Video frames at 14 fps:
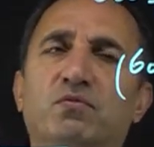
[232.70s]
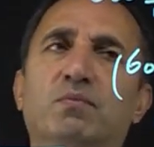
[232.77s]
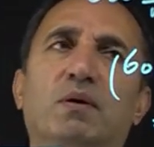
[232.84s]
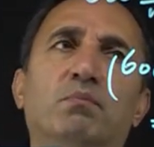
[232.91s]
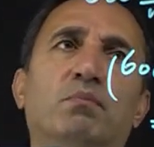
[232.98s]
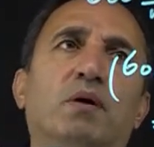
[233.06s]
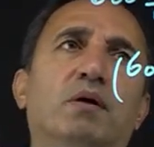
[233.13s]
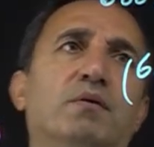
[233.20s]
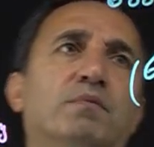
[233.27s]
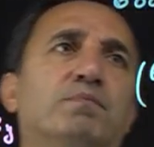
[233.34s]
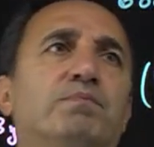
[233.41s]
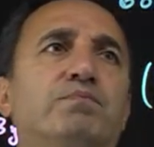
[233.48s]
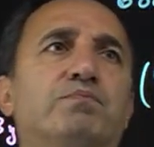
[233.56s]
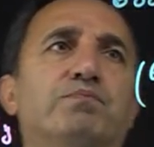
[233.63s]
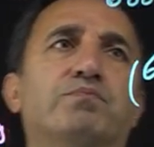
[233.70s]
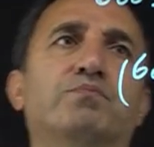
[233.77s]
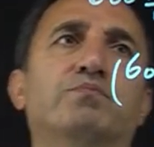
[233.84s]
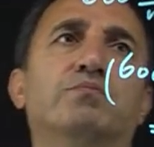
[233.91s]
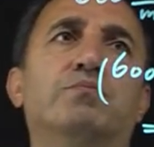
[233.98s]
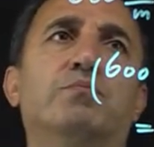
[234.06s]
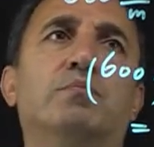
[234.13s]
member.
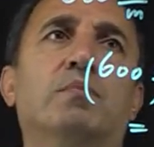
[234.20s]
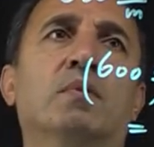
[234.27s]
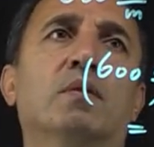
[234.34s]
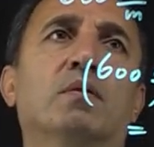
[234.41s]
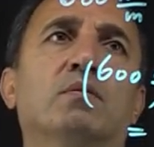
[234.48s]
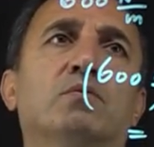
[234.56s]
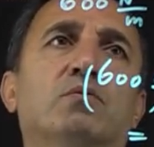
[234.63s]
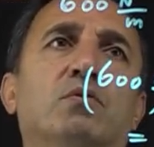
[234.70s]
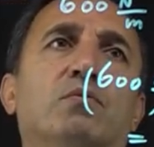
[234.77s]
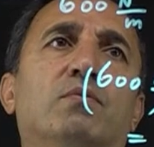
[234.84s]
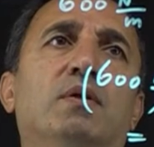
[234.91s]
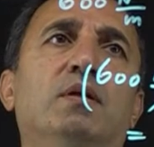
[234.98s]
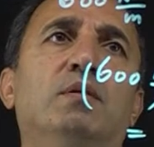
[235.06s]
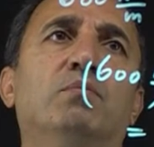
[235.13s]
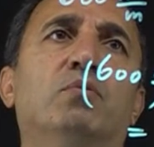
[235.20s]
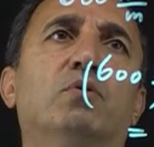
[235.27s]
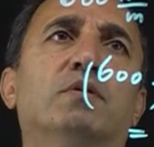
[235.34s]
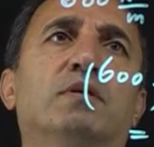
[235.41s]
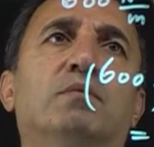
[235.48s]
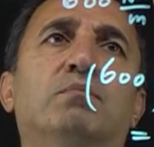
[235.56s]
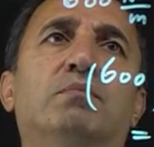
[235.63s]
So very
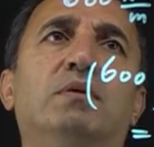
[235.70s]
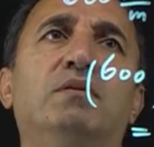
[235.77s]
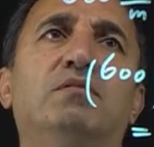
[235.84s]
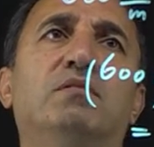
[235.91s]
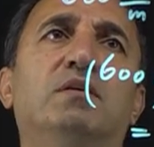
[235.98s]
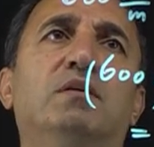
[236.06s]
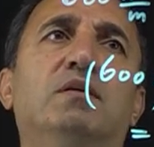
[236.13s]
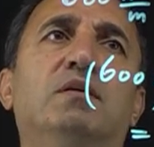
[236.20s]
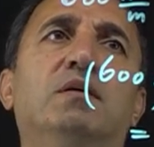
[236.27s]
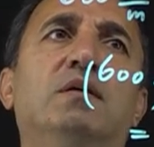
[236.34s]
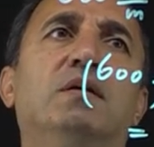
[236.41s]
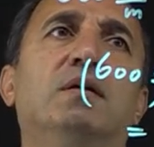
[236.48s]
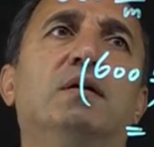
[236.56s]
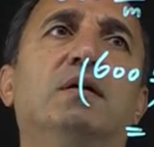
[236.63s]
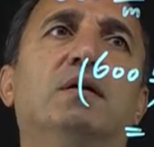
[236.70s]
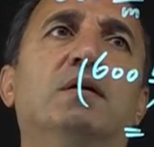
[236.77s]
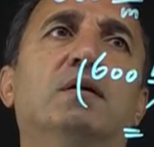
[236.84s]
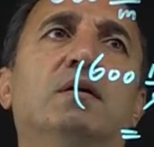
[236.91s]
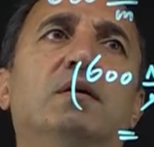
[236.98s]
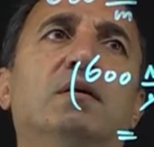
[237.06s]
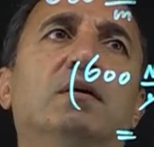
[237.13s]
important. BC
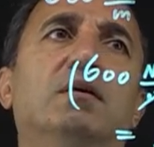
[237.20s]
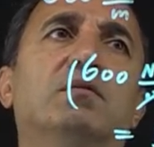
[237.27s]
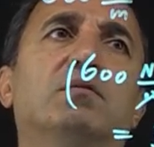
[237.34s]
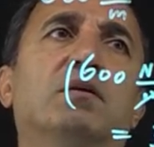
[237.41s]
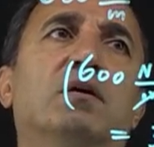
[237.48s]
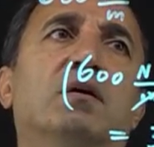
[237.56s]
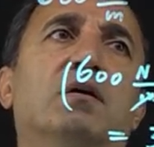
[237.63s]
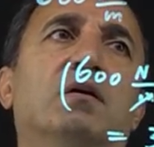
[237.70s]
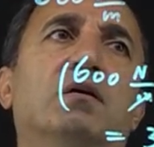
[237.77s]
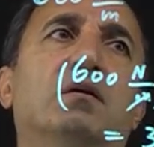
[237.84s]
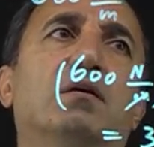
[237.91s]
is a